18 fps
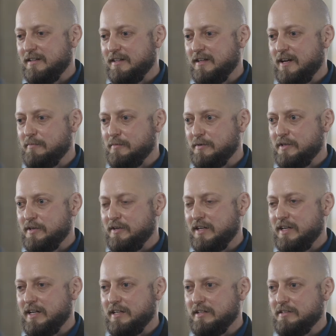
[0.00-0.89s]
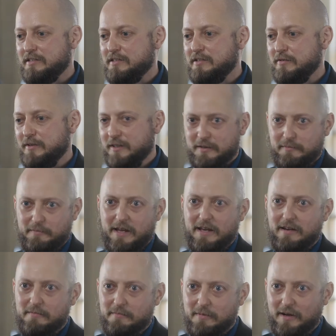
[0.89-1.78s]
the opportunities to
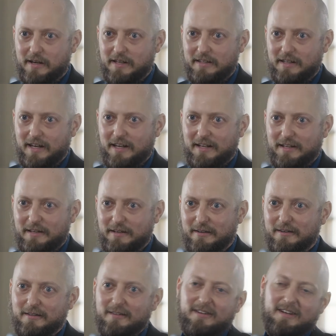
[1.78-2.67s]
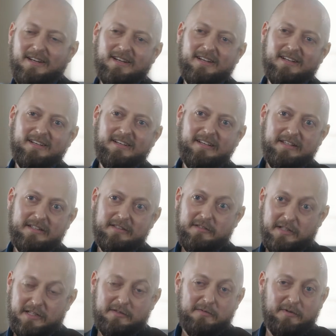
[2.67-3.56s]
expand upon that here
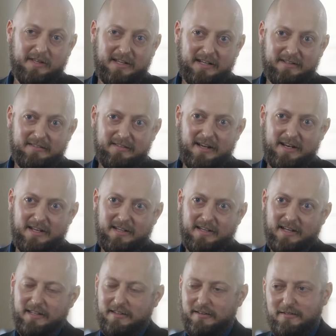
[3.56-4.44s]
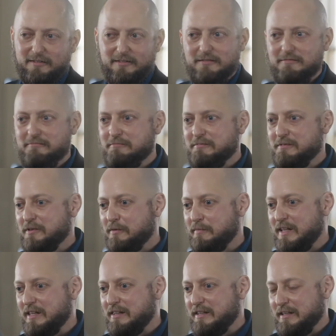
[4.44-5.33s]
is, is really exciting. And there's so
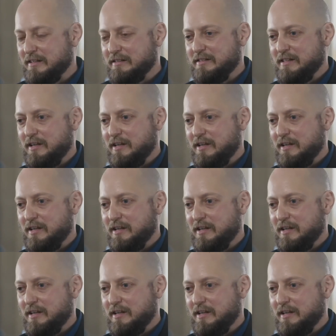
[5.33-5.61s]
many things